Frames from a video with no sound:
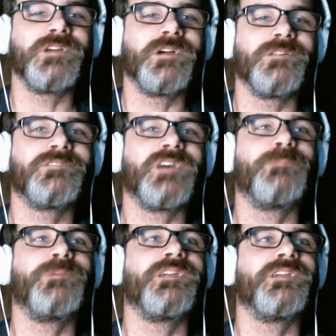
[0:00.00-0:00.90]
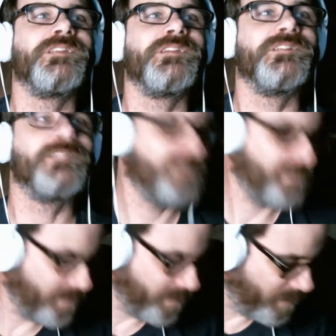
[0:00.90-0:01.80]
I'm typing in
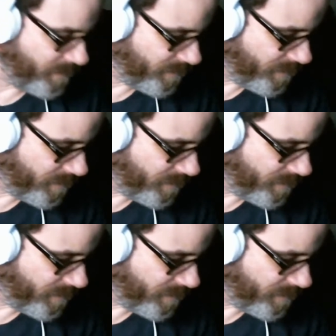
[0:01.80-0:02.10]
his